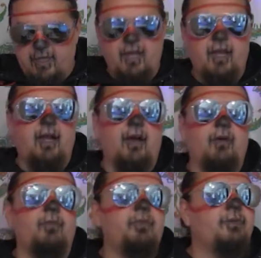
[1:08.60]

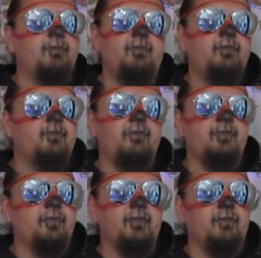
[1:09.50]
Ah, uh, we'll
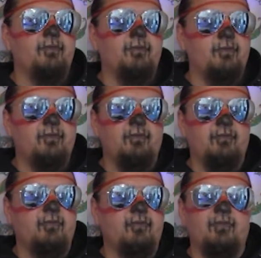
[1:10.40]
hmm.
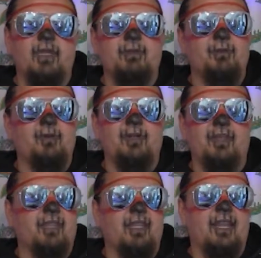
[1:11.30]
cut that out. Maybe we'll
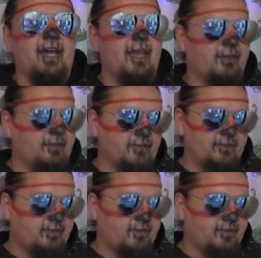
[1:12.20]
cut that out. I don't.